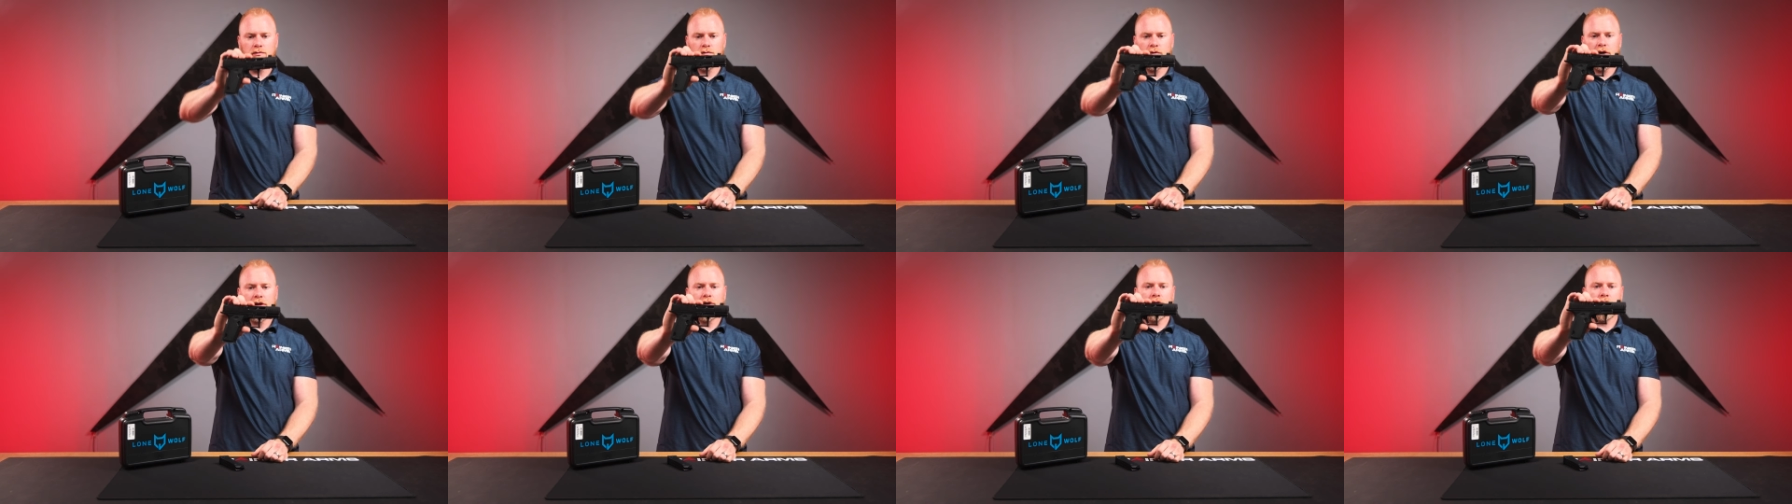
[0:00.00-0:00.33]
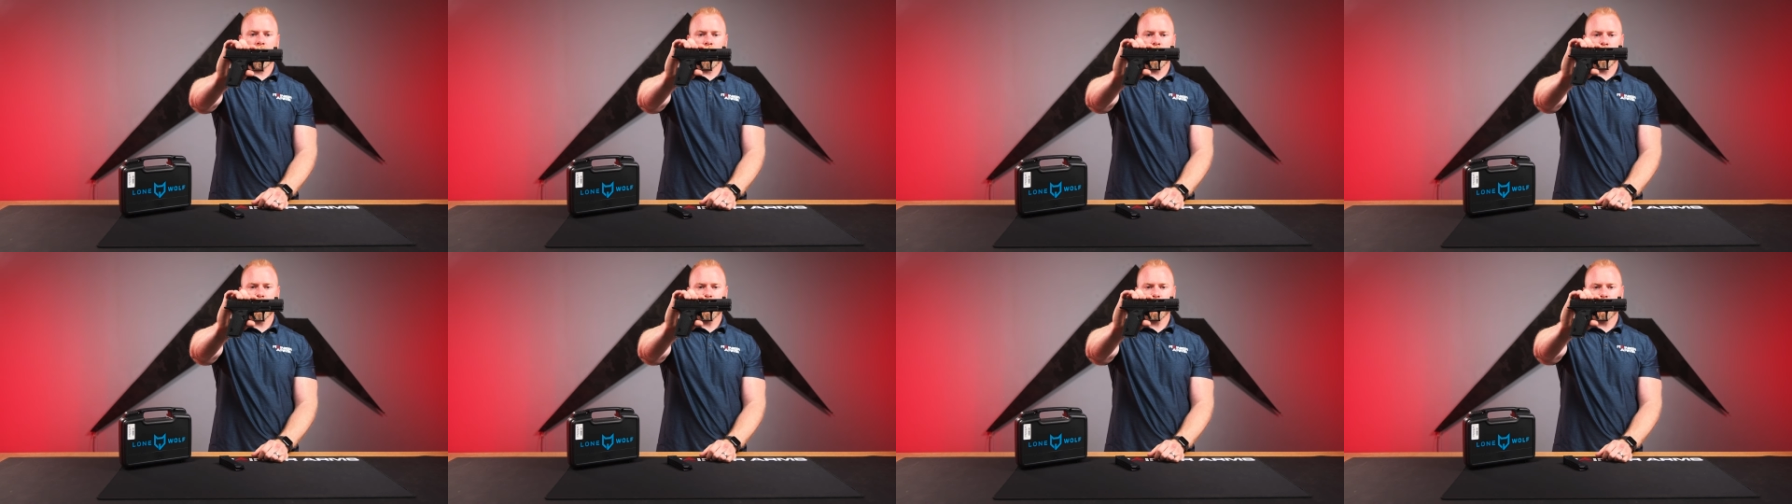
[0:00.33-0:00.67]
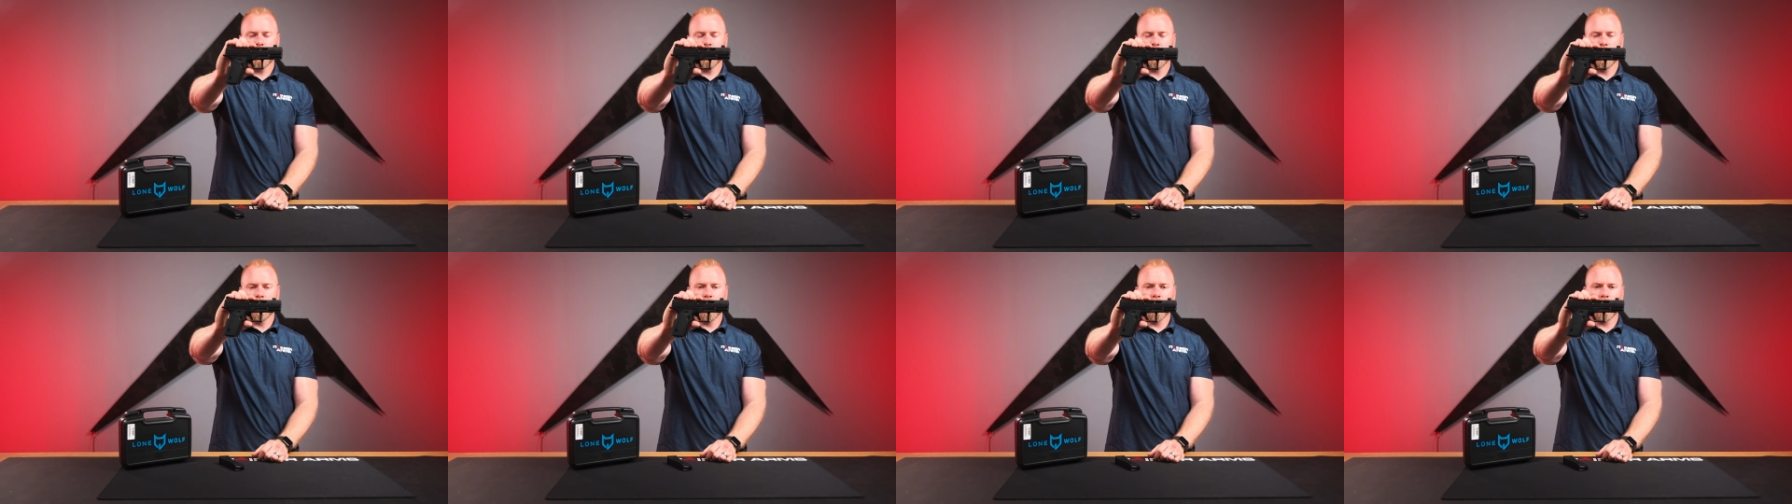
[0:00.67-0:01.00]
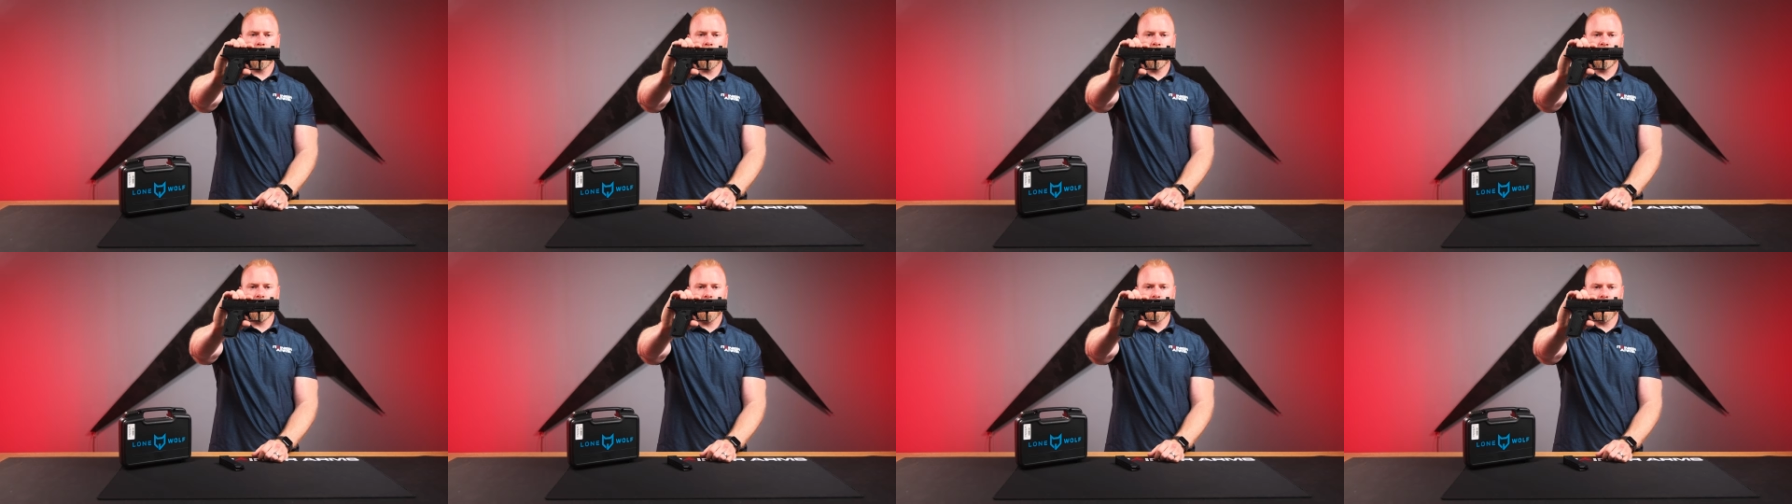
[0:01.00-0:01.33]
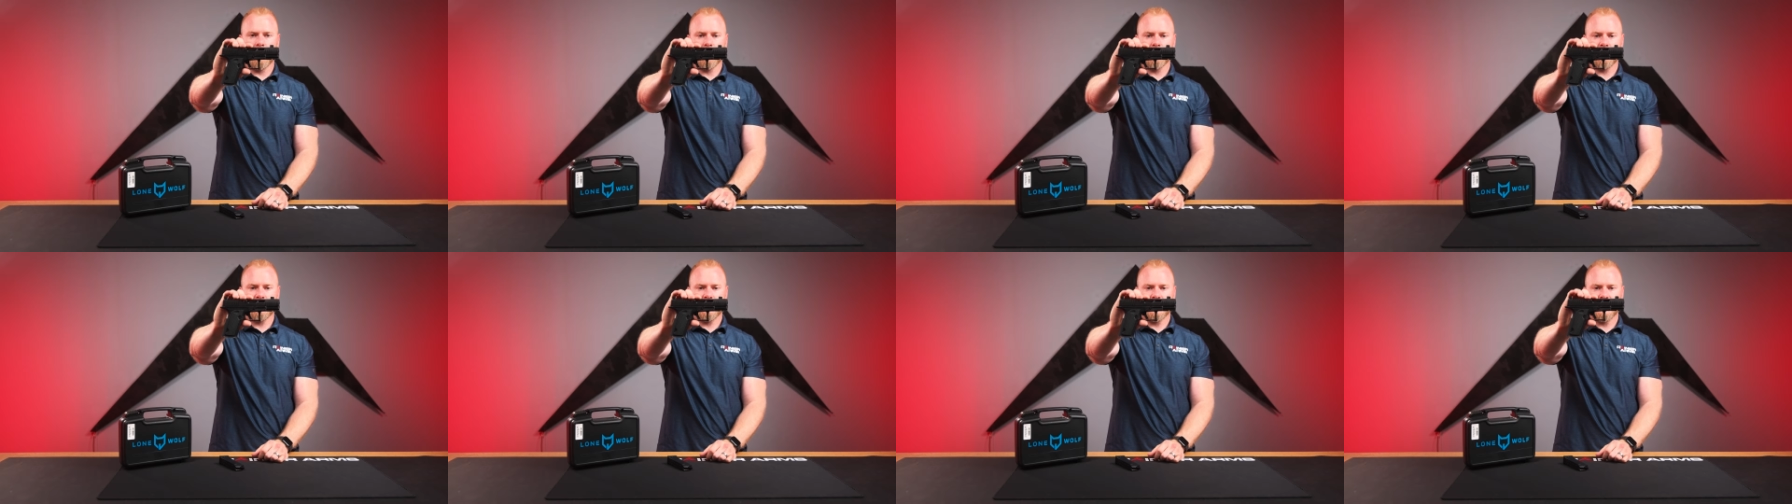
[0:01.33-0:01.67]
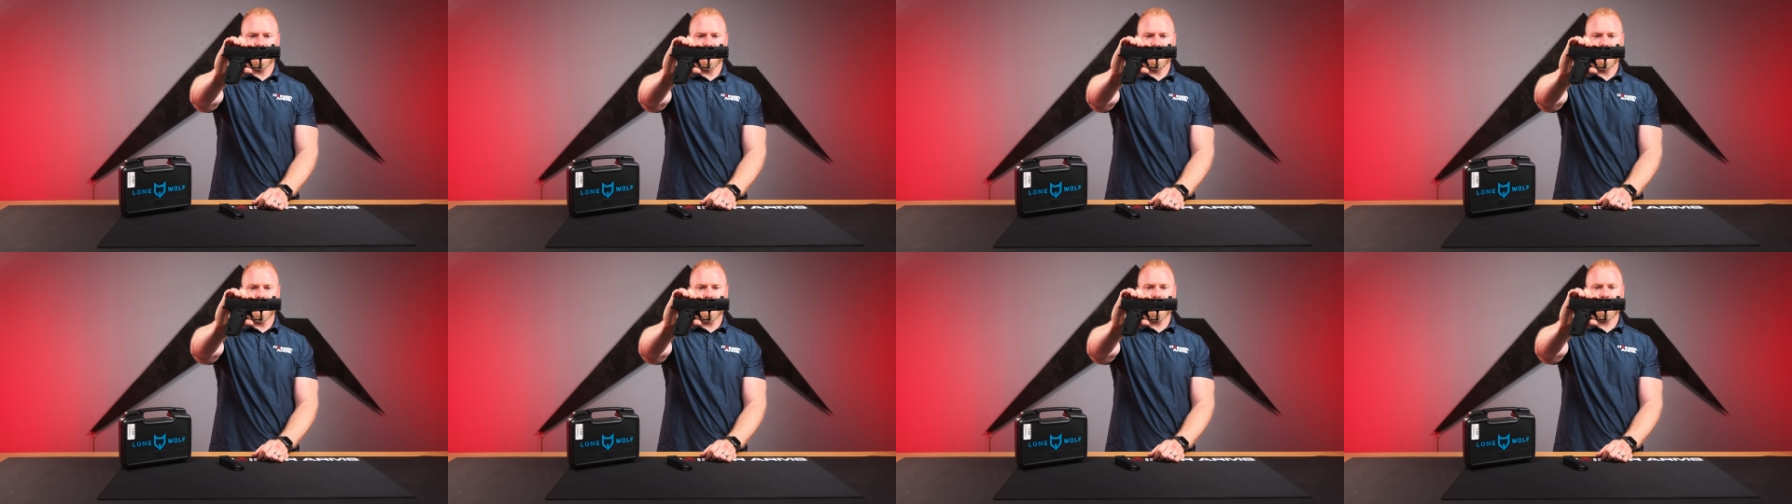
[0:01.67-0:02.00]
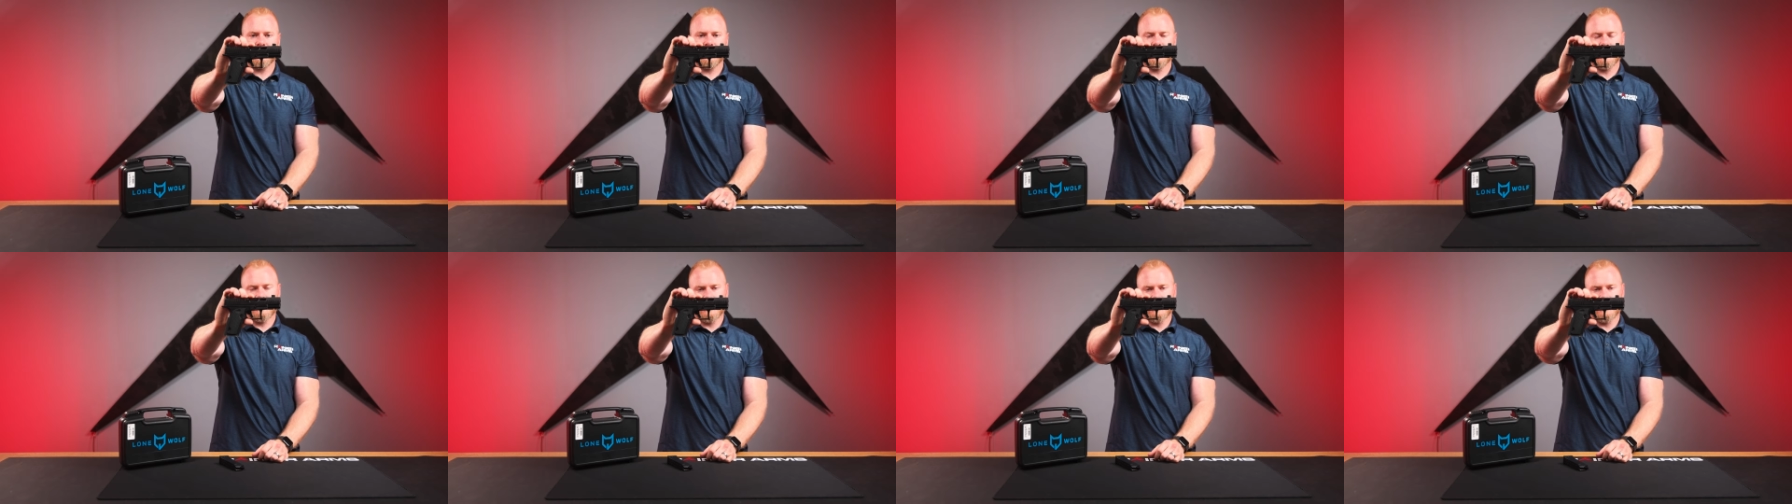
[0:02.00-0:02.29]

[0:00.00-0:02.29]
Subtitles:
Rainier Arms, Lone Wolf Arms, Dusk